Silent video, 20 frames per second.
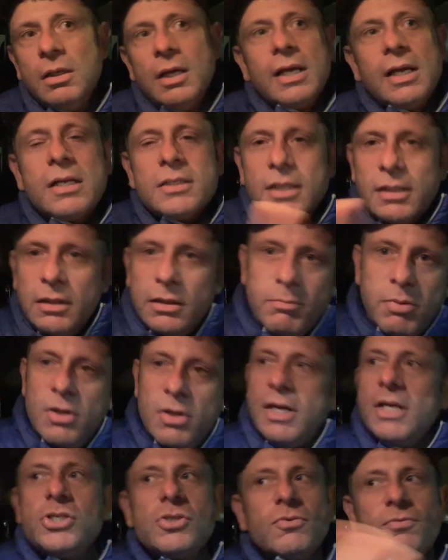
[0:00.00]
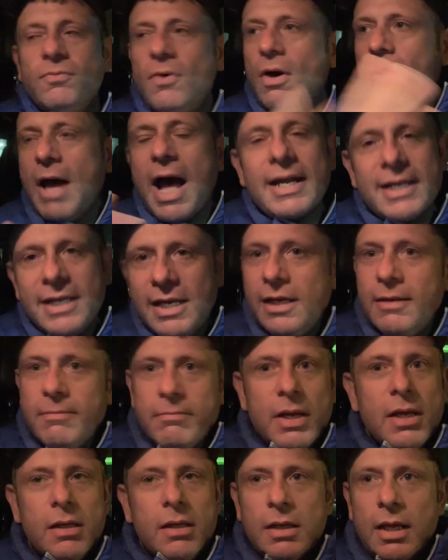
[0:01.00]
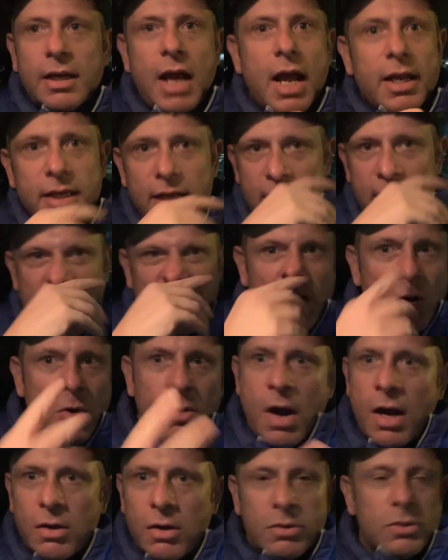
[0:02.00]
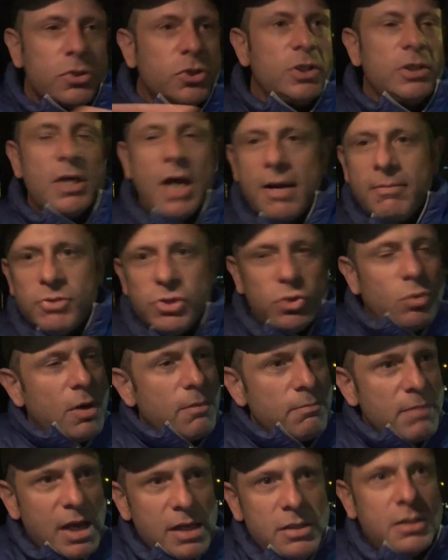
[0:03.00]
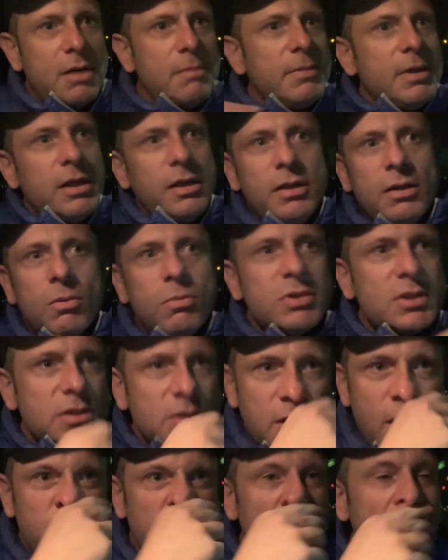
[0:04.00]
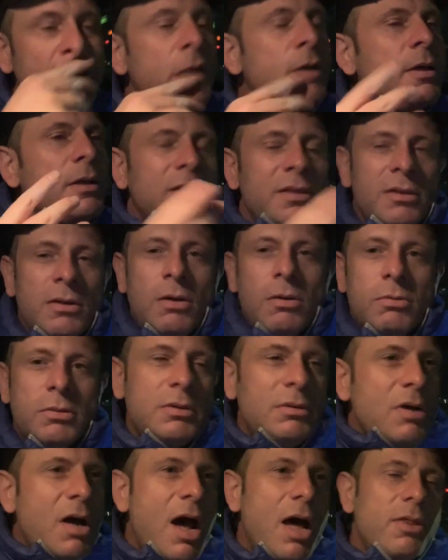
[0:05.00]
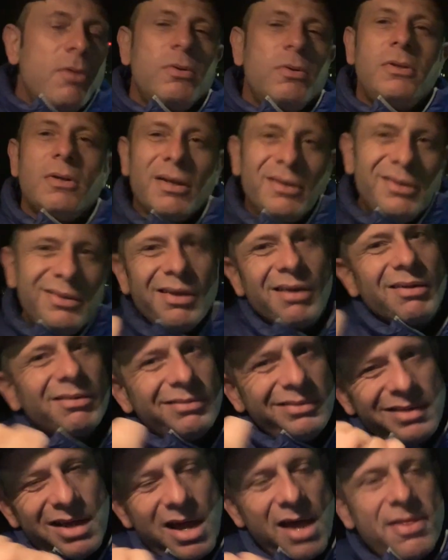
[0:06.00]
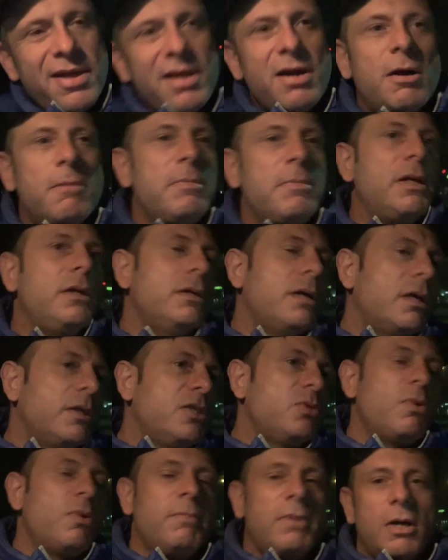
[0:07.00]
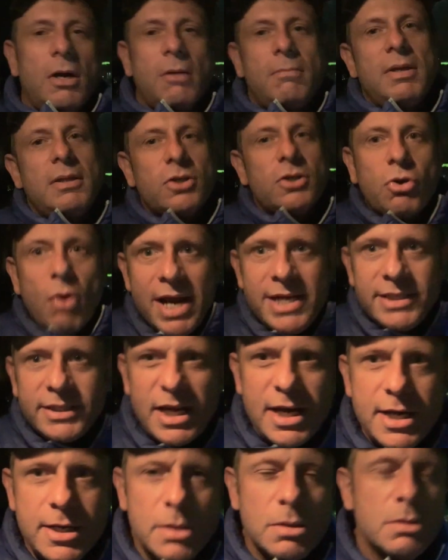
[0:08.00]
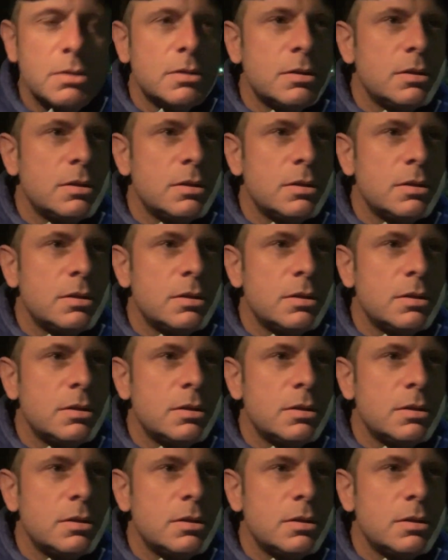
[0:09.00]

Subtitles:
And I was like, look, bro, it ain't your fault. I get it, man. Like, I get it. I go, she hyped you up, man. You coming in here, what's up? You know how they are, man. All these women are, man. They're crazy!